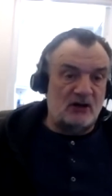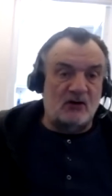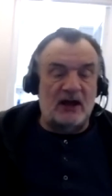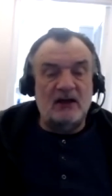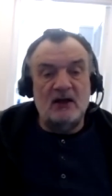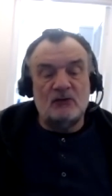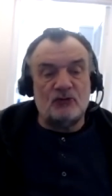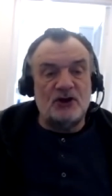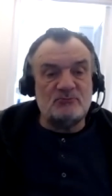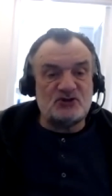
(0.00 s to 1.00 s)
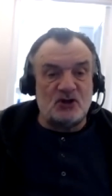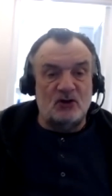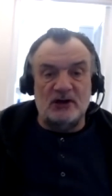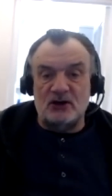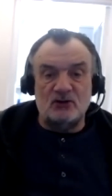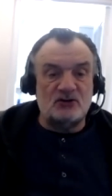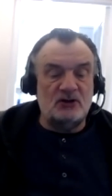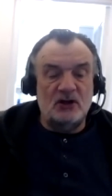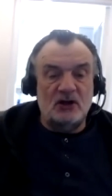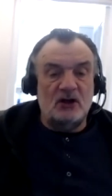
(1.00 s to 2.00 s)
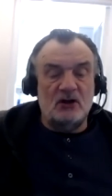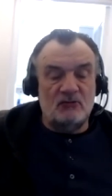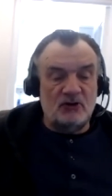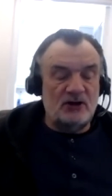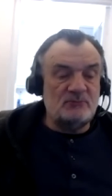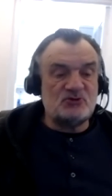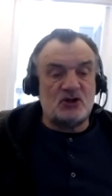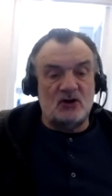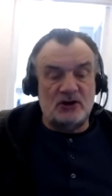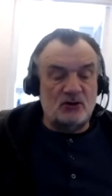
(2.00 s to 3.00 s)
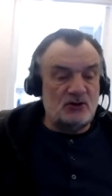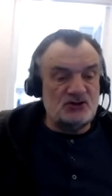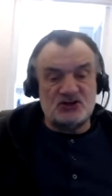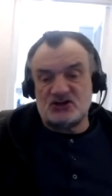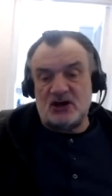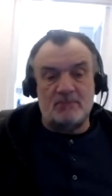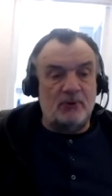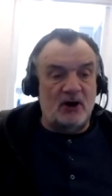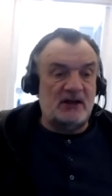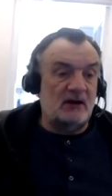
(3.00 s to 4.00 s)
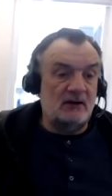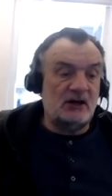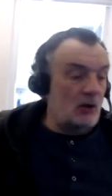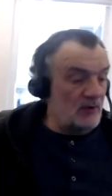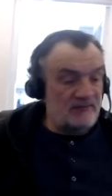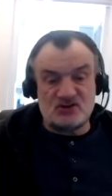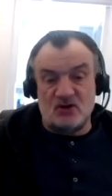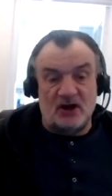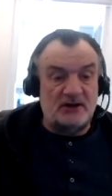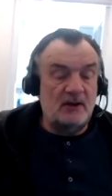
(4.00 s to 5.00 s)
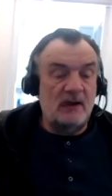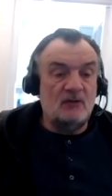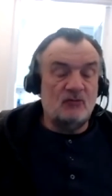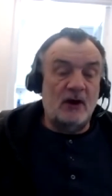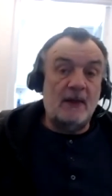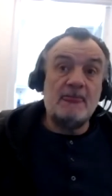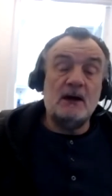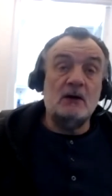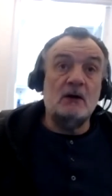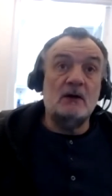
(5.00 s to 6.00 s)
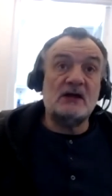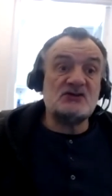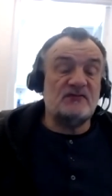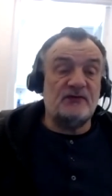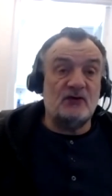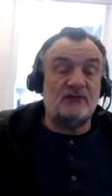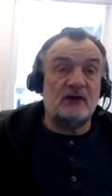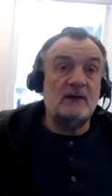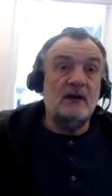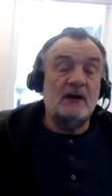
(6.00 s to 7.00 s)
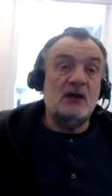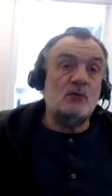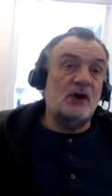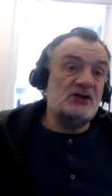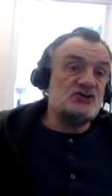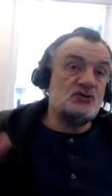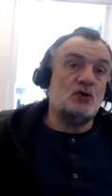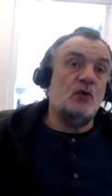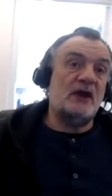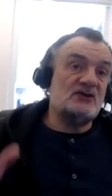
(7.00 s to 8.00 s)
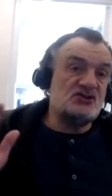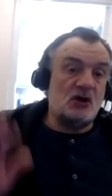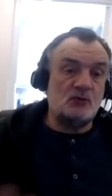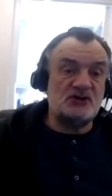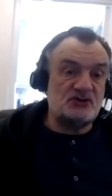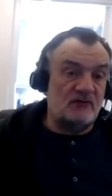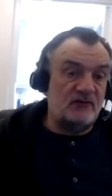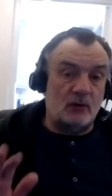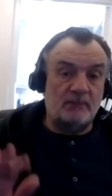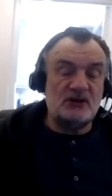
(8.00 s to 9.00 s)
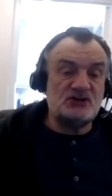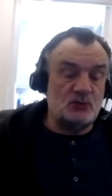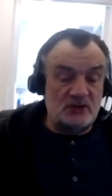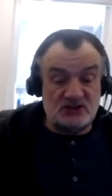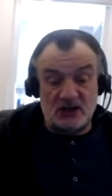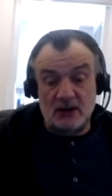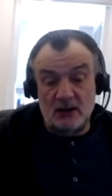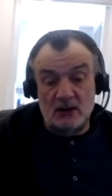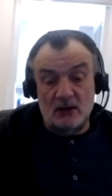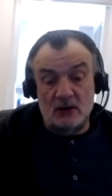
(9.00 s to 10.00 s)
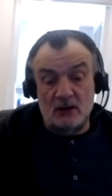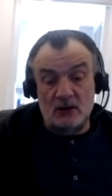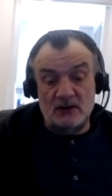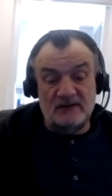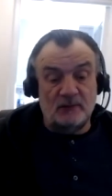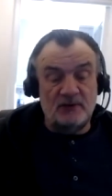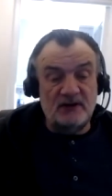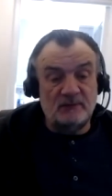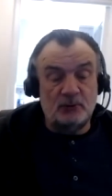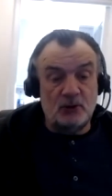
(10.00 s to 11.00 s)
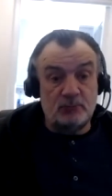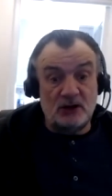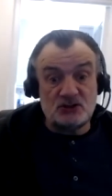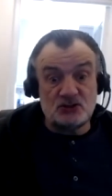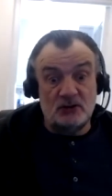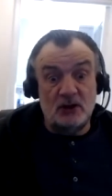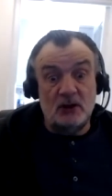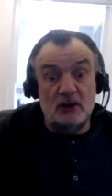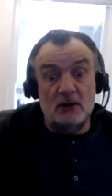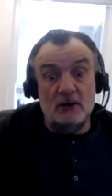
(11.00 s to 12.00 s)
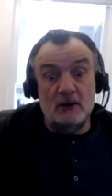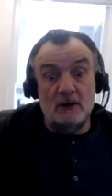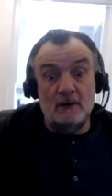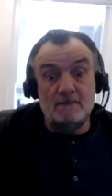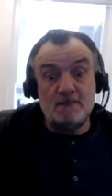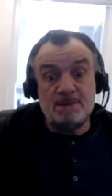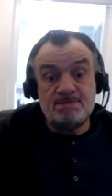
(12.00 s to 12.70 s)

like Raheem Sterling, who could uh, Raheem Sterling, who could just skip by you and go either side, right? Uh, that's the first thing. He went in too quick and sold himself, got beat too easy. Uh, never, never put the brakes on. Um,